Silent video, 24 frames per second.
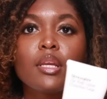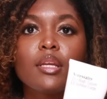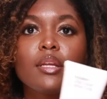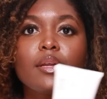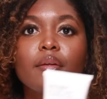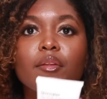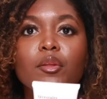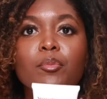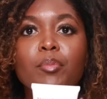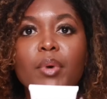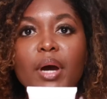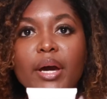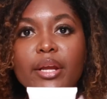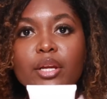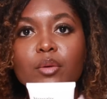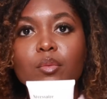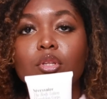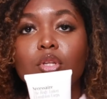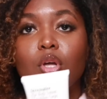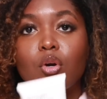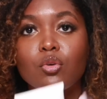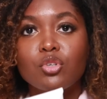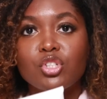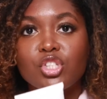Now the body
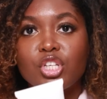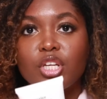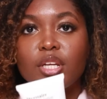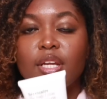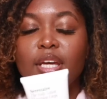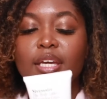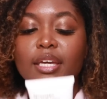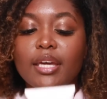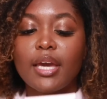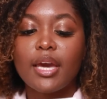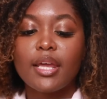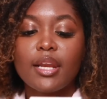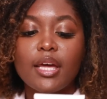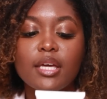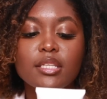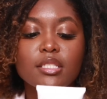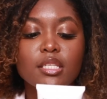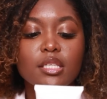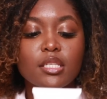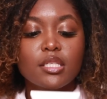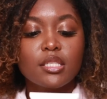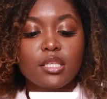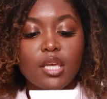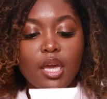lotion again has
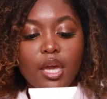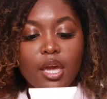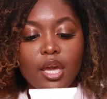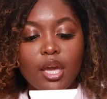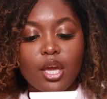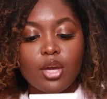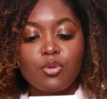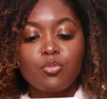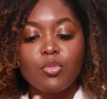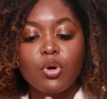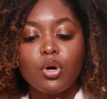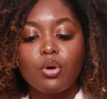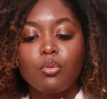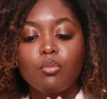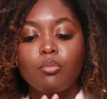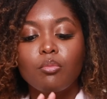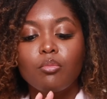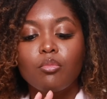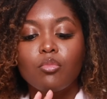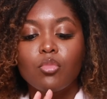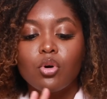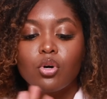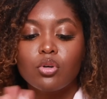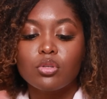the same
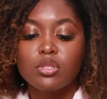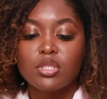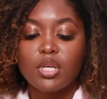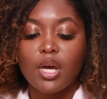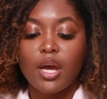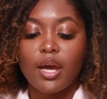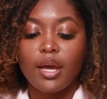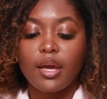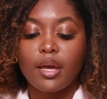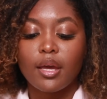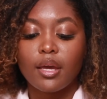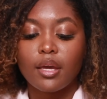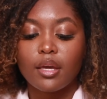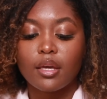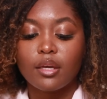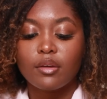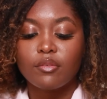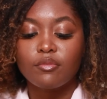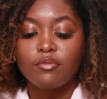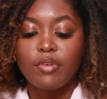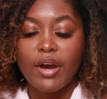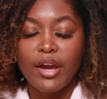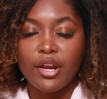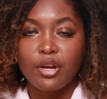
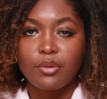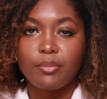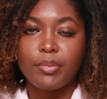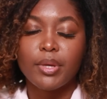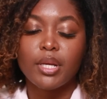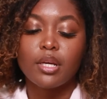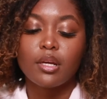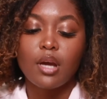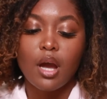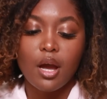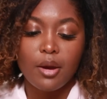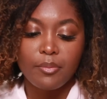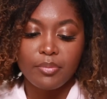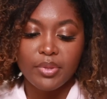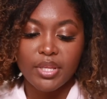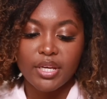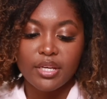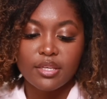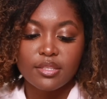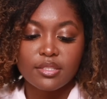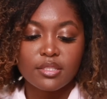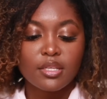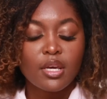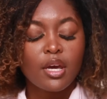multivitamin
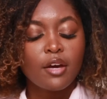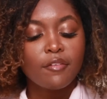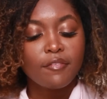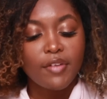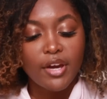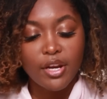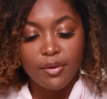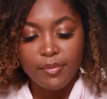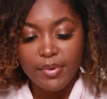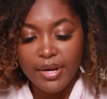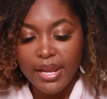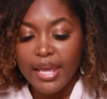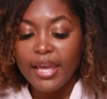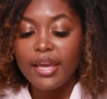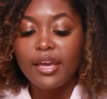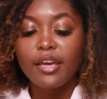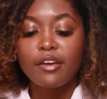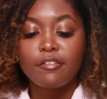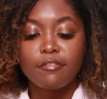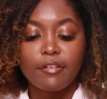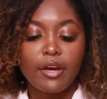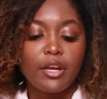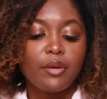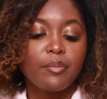complex. Vitamin
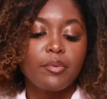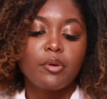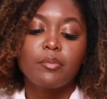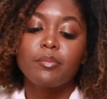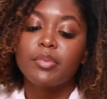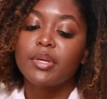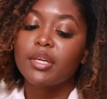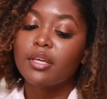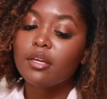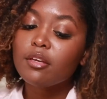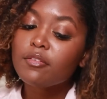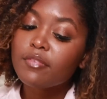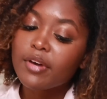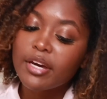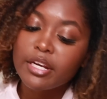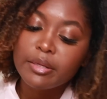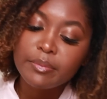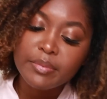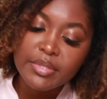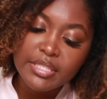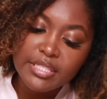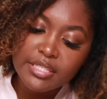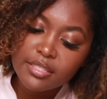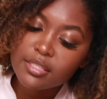A, vitamin B,
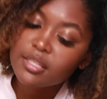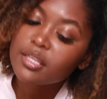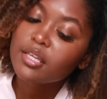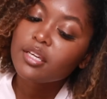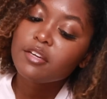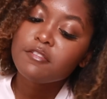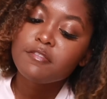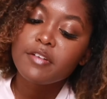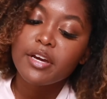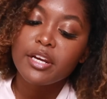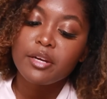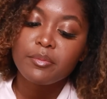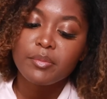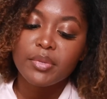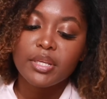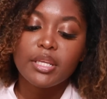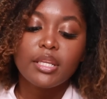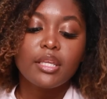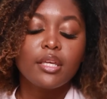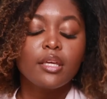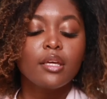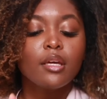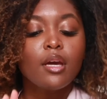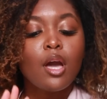vitamin C, vitamin
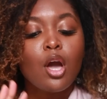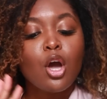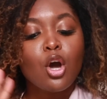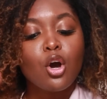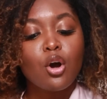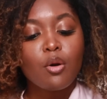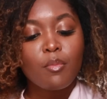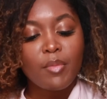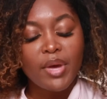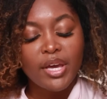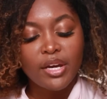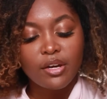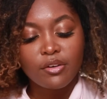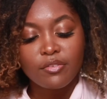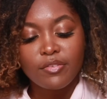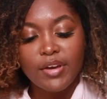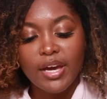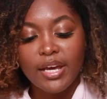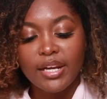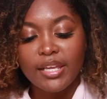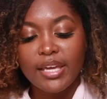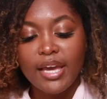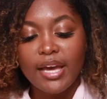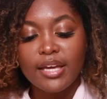E, omega
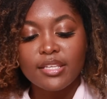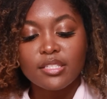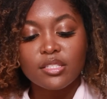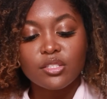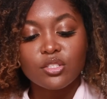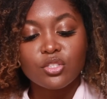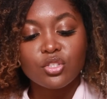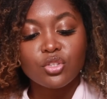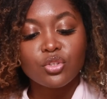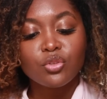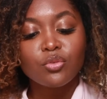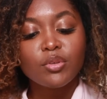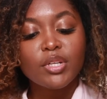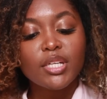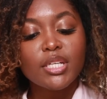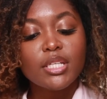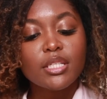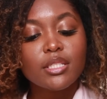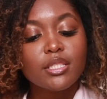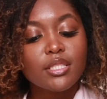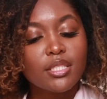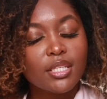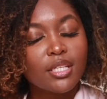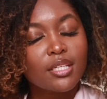fatty acids
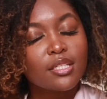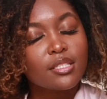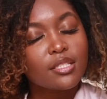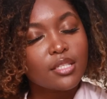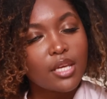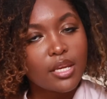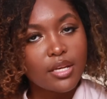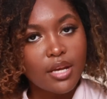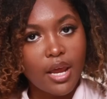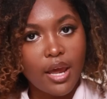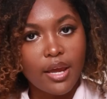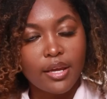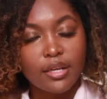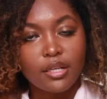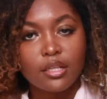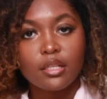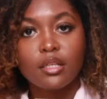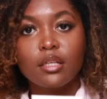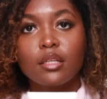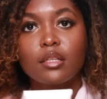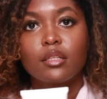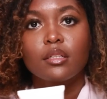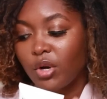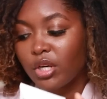3, 6, and 9.
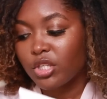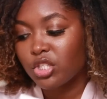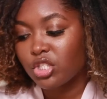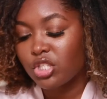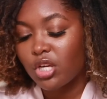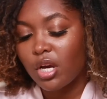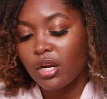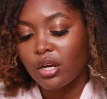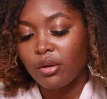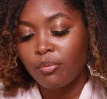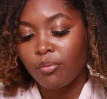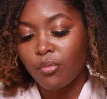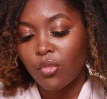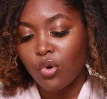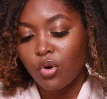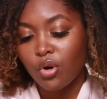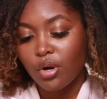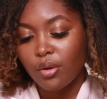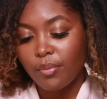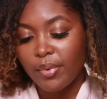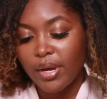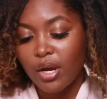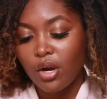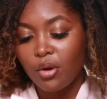I want to talk
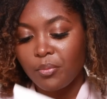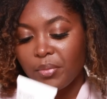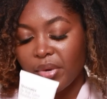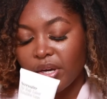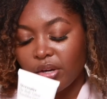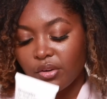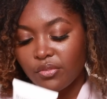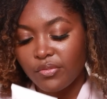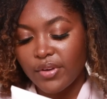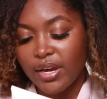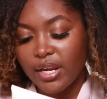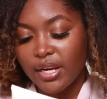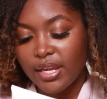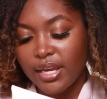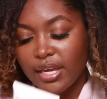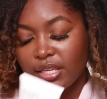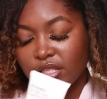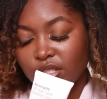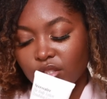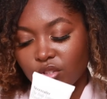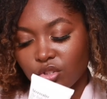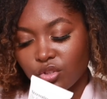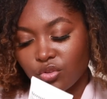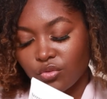more about omega fatty
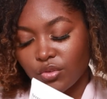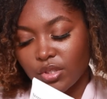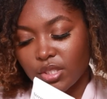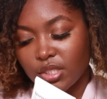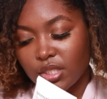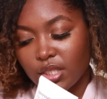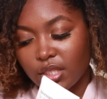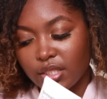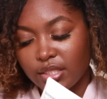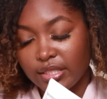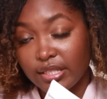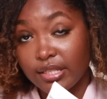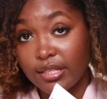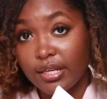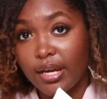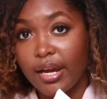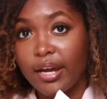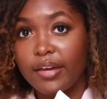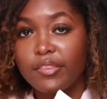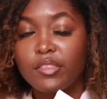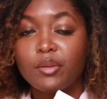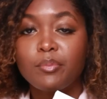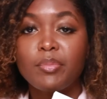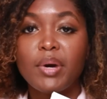acids 3, 6, and
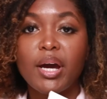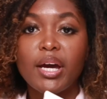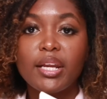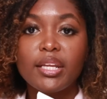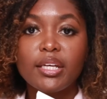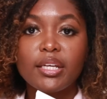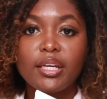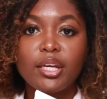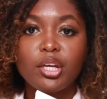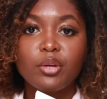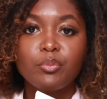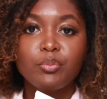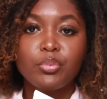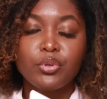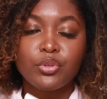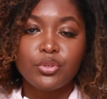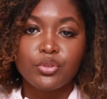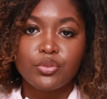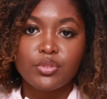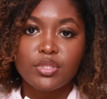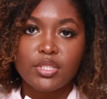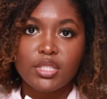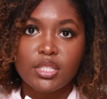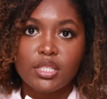9. The body can't
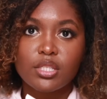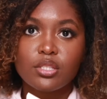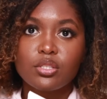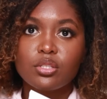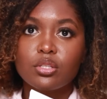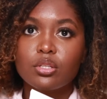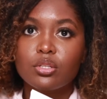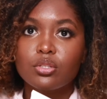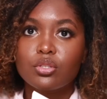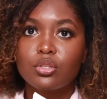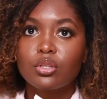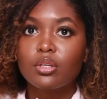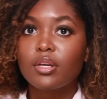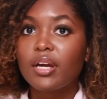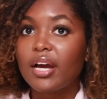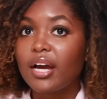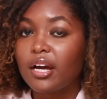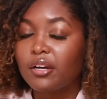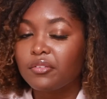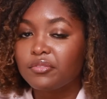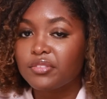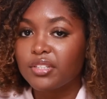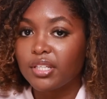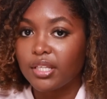produce these, so you
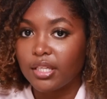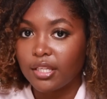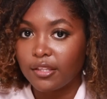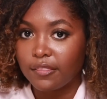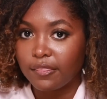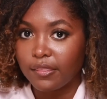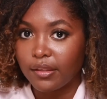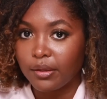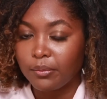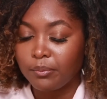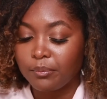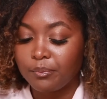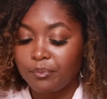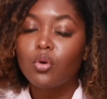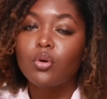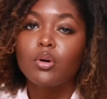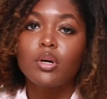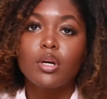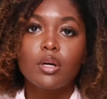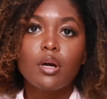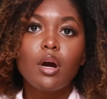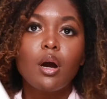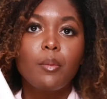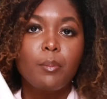have to eat them
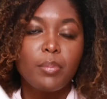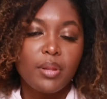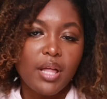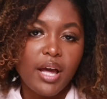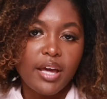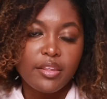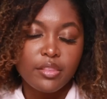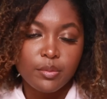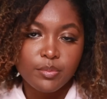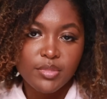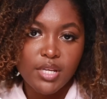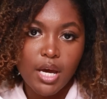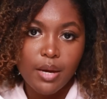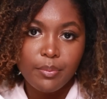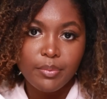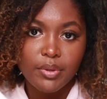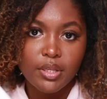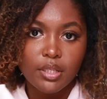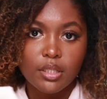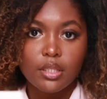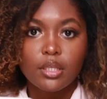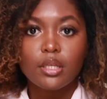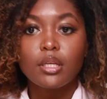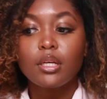or apply them
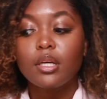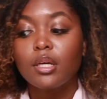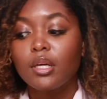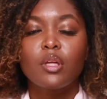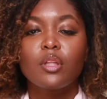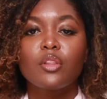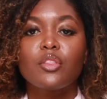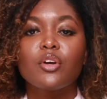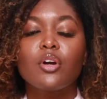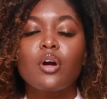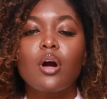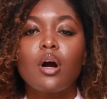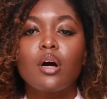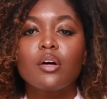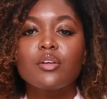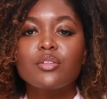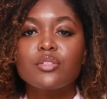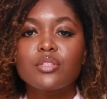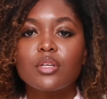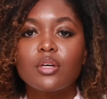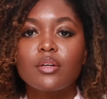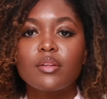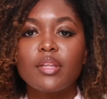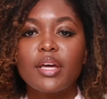topically. They're
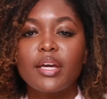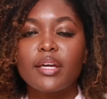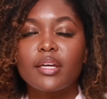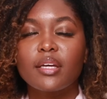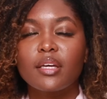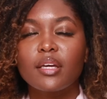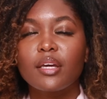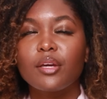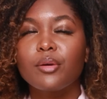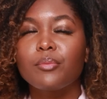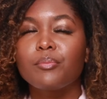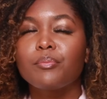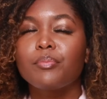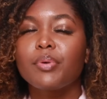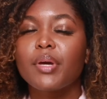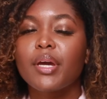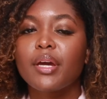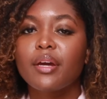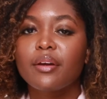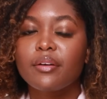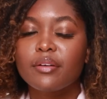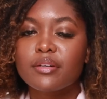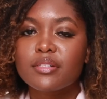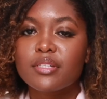also like
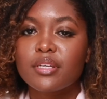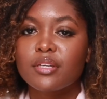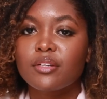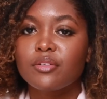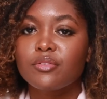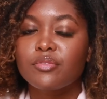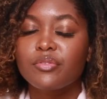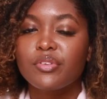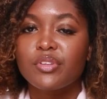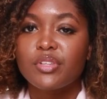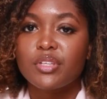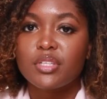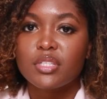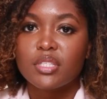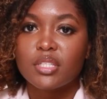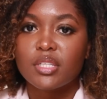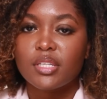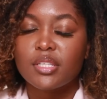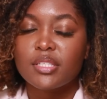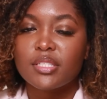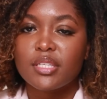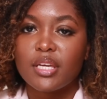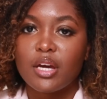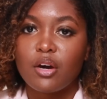imperative for the
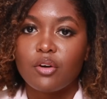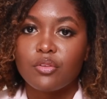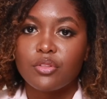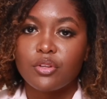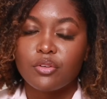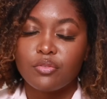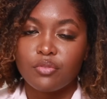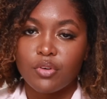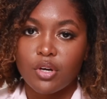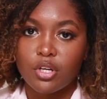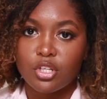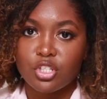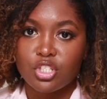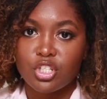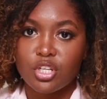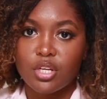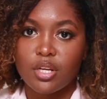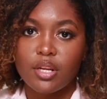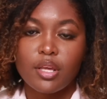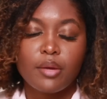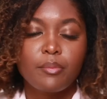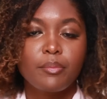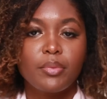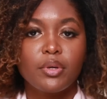skin's healthy function
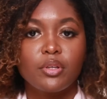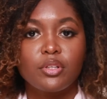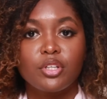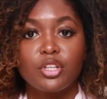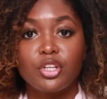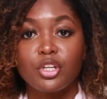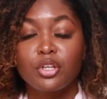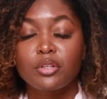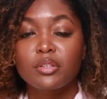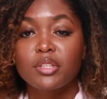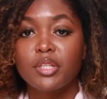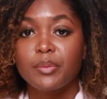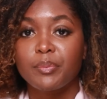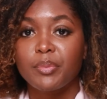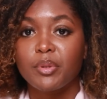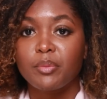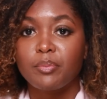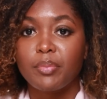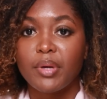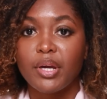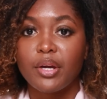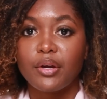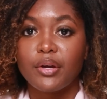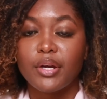and building your
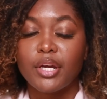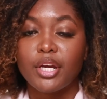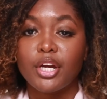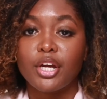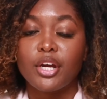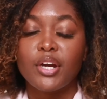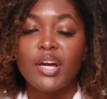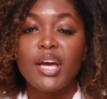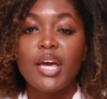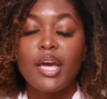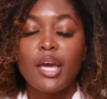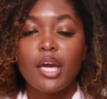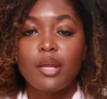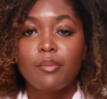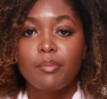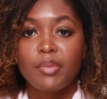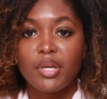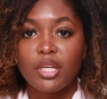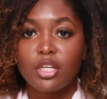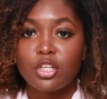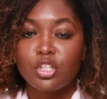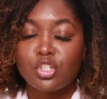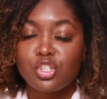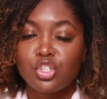lipid barrier and
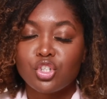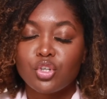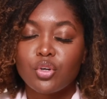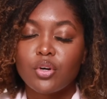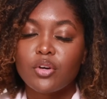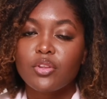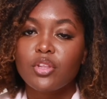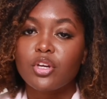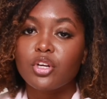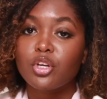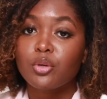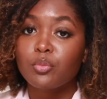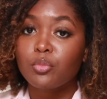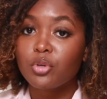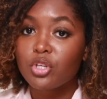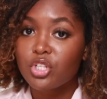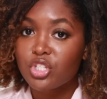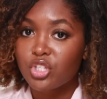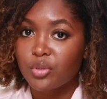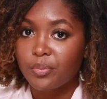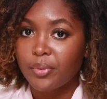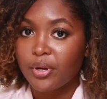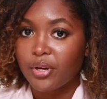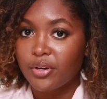making sure that your
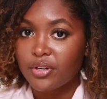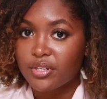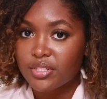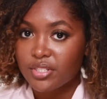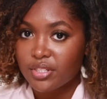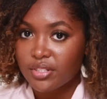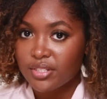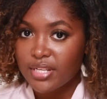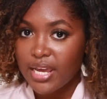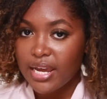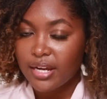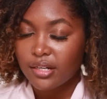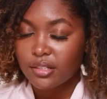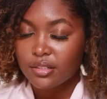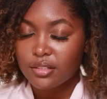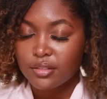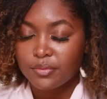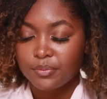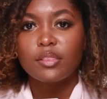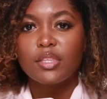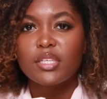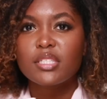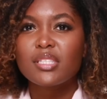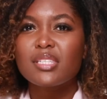moisture barrier is
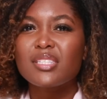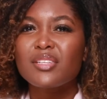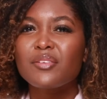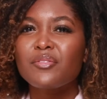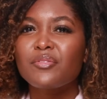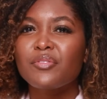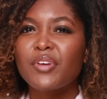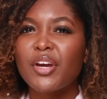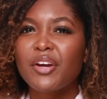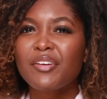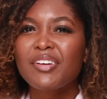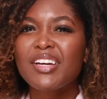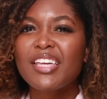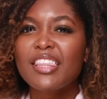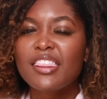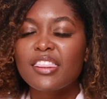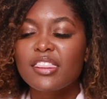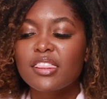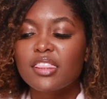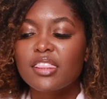intact. This is a very